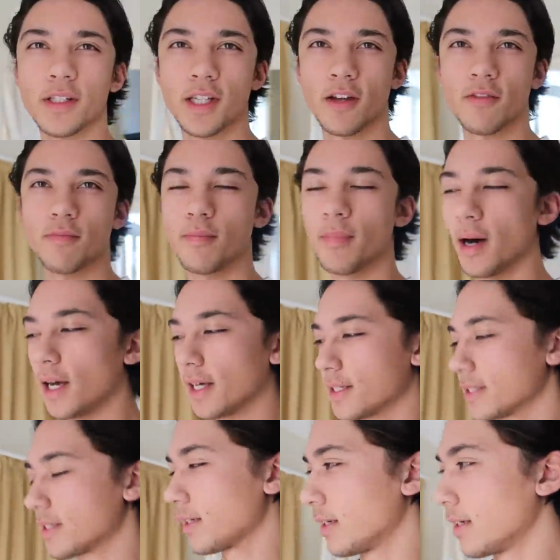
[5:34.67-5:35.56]
and that
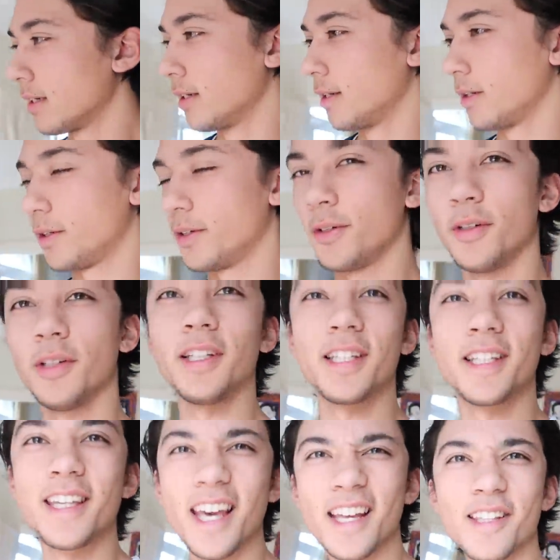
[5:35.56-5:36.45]
was go to uni.
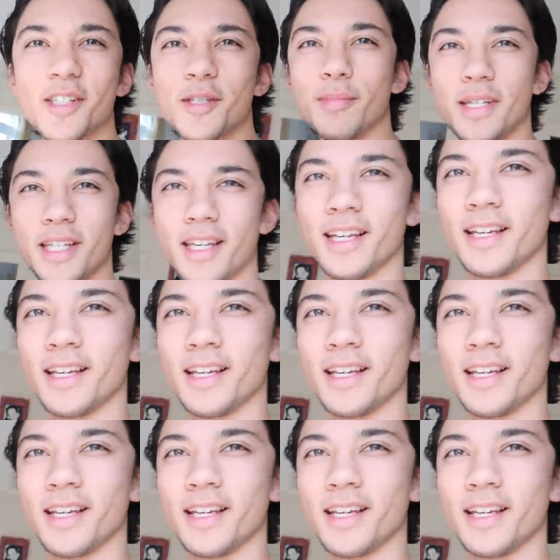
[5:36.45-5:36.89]
I was actually at